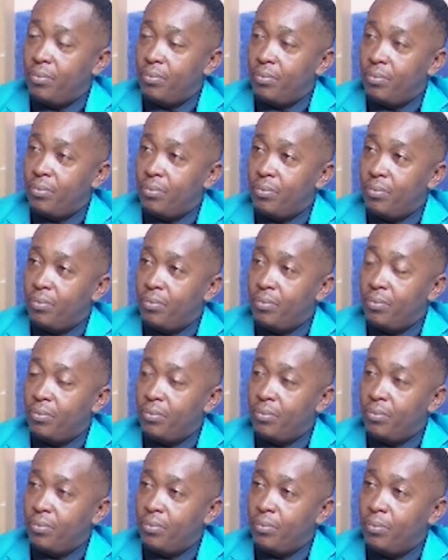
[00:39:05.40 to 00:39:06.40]

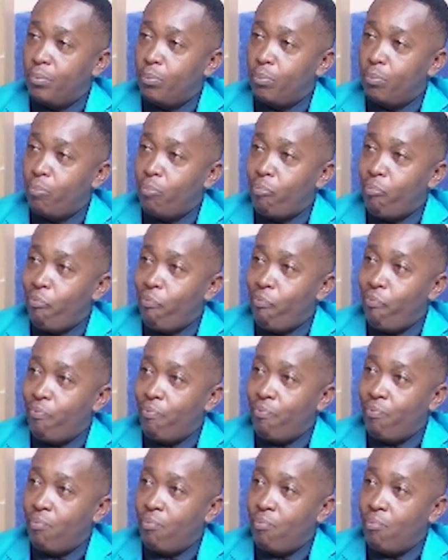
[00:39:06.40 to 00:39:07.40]

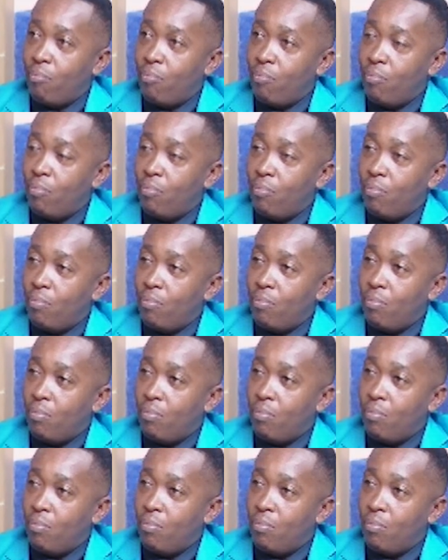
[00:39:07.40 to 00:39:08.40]

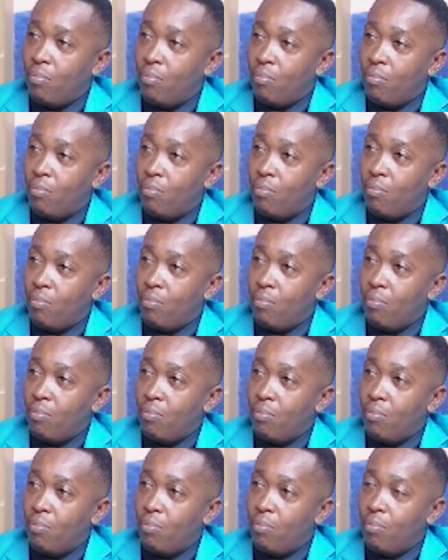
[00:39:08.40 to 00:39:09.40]

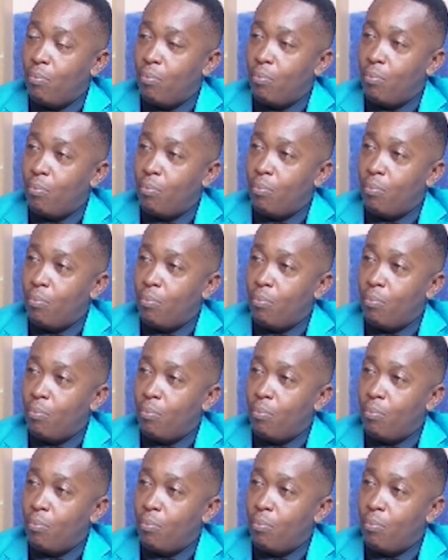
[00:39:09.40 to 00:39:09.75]
[no speech]